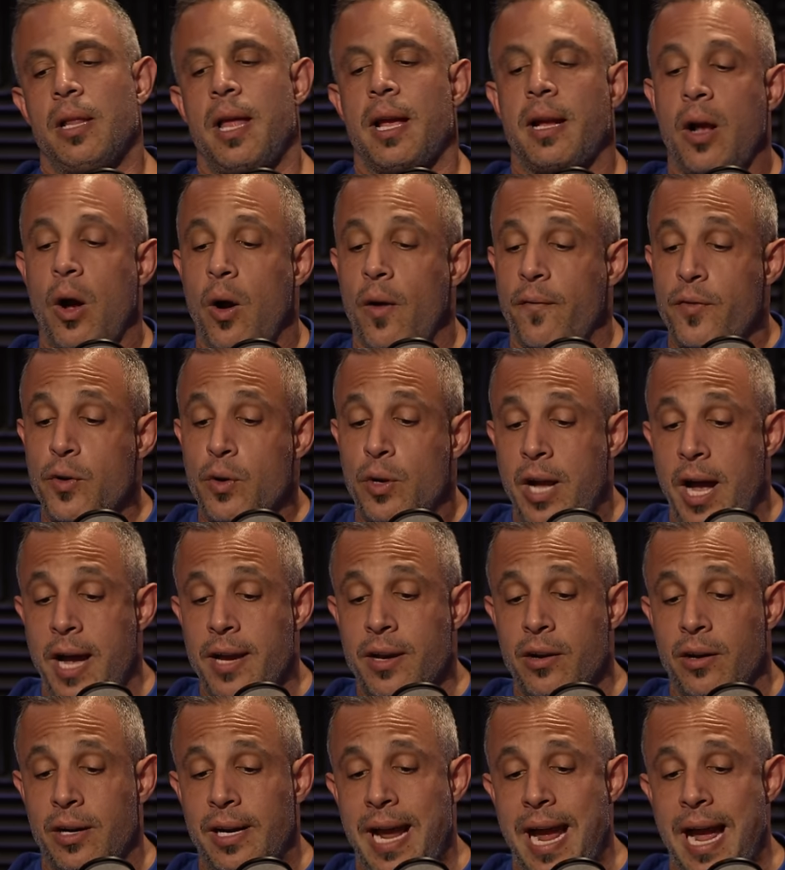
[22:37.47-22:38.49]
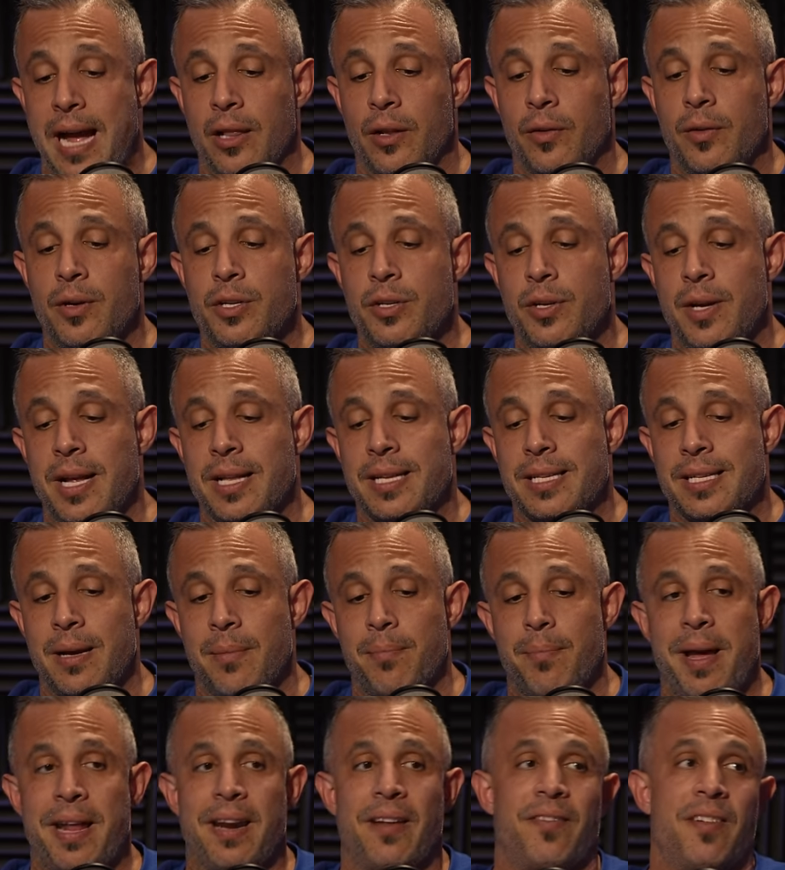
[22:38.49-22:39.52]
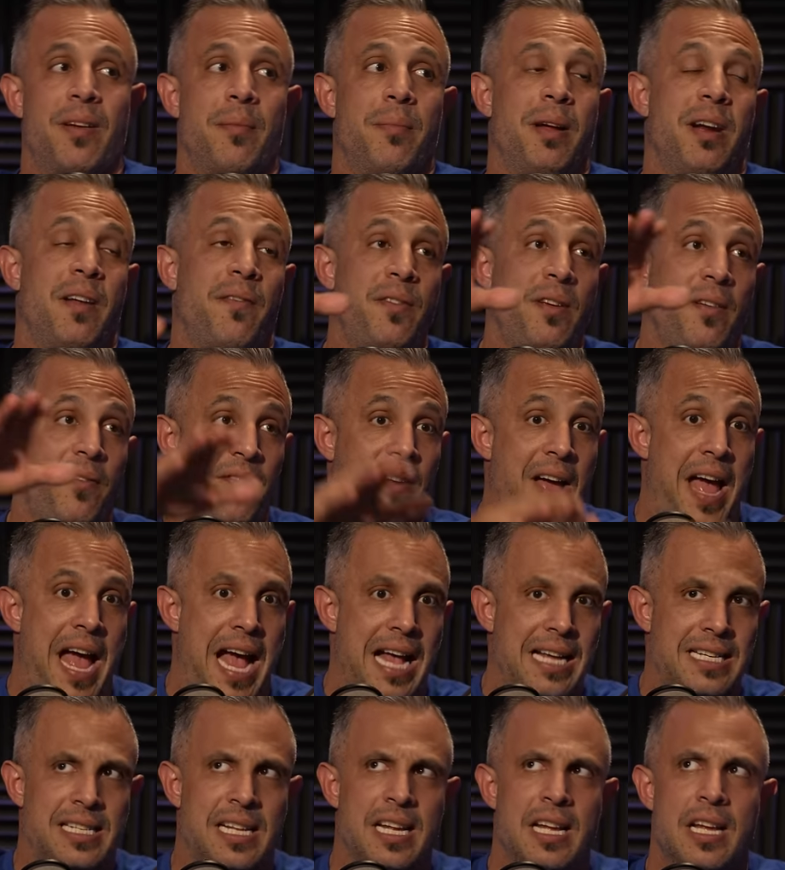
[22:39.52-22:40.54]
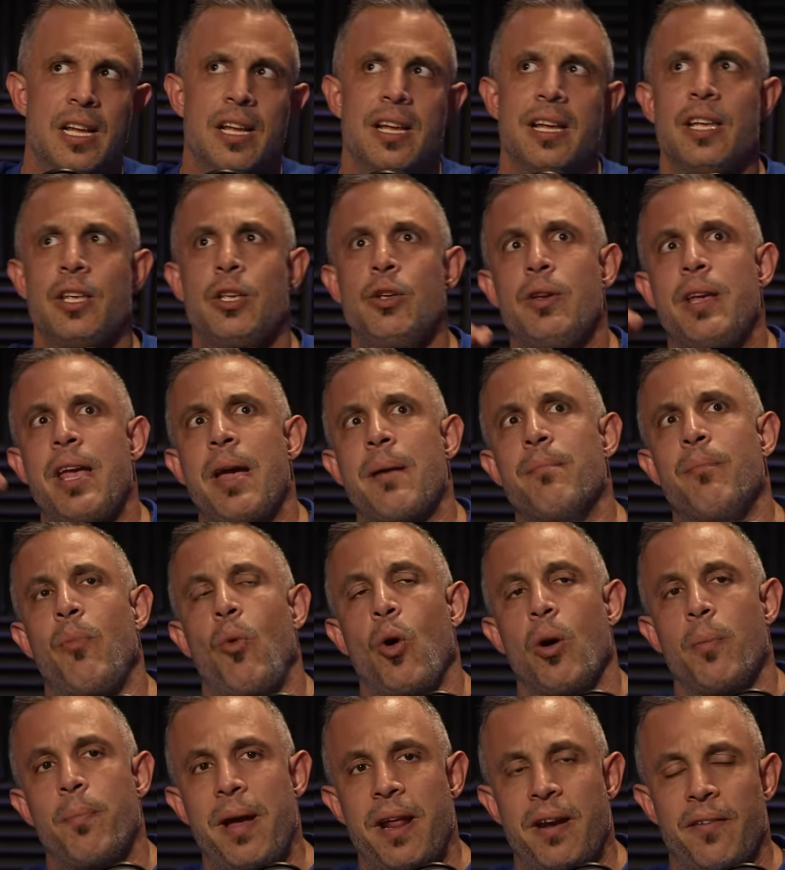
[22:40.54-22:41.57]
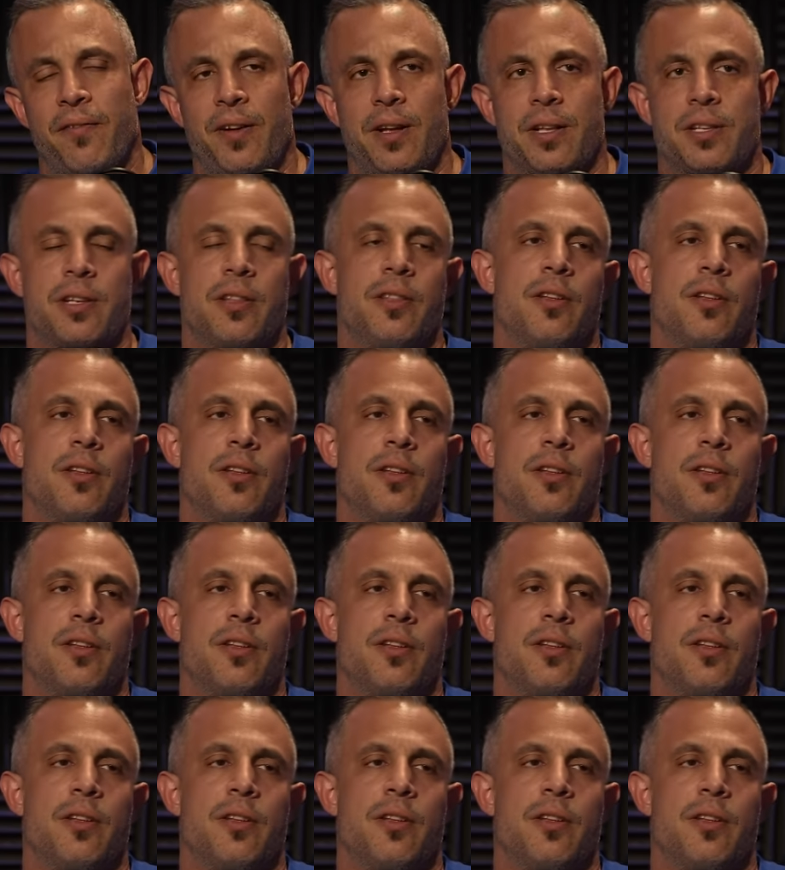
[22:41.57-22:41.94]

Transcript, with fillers: like, oh, if you cut your calories, you get some benefit, but if you fast, you get more benefits.